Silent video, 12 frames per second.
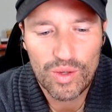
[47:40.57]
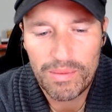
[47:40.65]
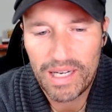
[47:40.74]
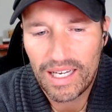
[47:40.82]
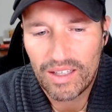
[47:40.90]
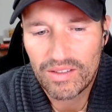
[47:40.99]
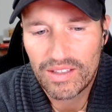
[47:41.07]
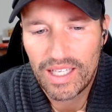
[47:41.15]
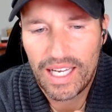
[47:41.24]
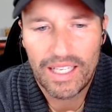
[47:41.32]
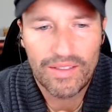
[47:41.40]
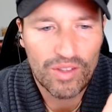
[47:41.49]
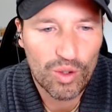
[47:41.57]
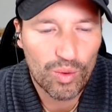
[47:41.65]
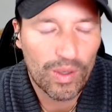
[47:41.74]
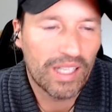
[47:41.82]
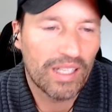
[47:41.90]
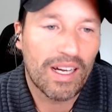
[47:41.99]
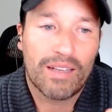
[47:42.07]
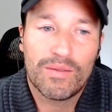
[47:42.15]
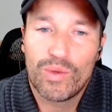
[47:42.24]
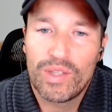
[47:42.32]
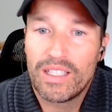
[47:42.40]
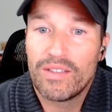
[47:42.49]
about, hey, if you win, I
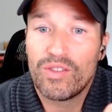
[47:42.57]
win.